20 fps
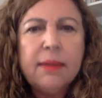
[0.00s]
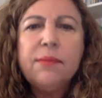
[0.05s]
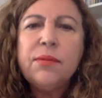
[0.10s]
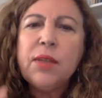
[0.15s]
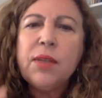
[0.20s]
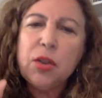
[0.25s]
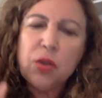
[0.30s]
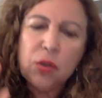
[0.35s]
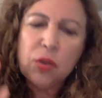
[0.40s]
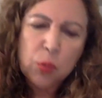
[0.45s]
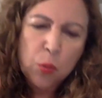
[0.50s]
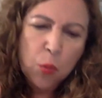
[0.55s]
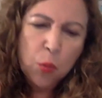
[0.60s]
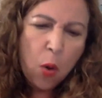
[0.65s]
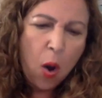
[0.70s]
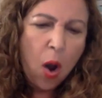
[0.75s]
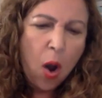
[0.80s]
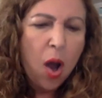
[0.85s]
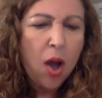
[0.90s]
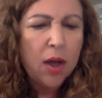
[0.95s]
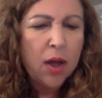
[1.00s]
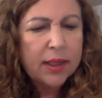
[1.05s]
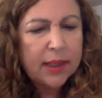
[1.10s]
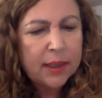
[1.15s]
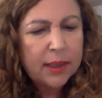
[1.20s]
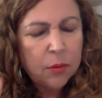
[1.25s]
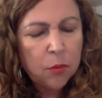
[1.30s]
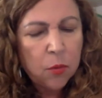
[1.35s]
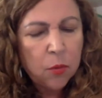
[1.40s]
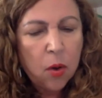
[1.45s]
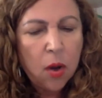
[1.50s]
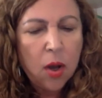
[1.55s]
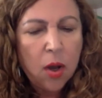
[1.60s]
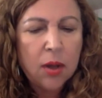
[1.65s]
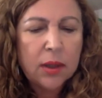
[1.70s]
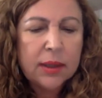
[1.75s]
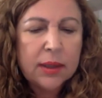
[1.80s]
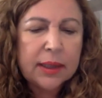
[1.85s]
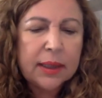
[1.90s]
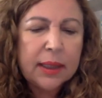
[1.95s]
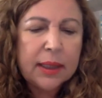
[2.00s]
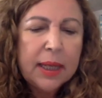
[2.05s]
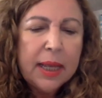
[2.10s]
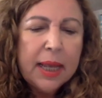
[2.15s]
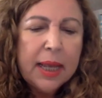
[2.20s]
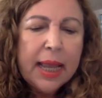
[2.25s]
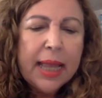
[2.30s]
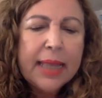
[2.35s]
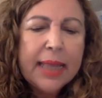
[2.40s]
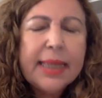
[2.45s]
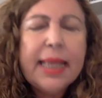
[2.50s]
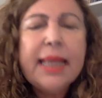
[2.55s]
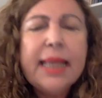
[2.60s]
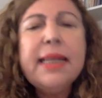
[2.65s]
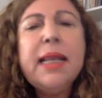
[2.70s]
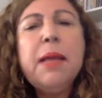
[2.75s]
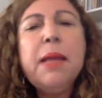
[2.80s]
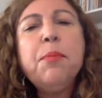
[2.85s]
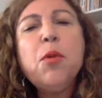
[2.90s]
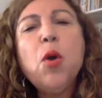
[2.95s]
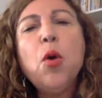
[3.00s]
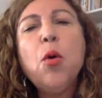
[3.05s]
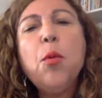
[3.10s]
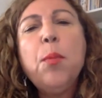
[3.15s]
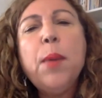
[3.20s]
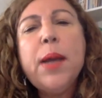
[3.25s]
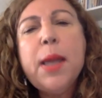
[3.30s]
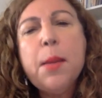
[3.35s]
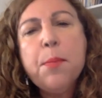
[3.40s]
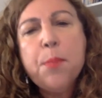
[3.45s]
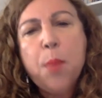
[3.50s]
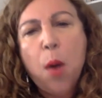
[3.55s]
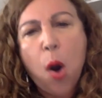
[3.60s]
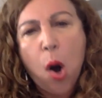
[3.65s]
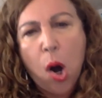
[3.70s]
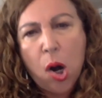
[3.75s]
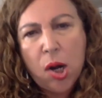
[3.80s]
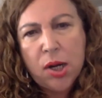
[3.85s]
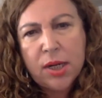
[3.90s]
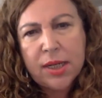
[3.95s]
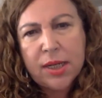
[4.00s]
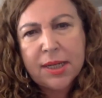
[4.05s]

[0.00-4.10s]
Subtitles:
They just walk and walk, and then they go by a park.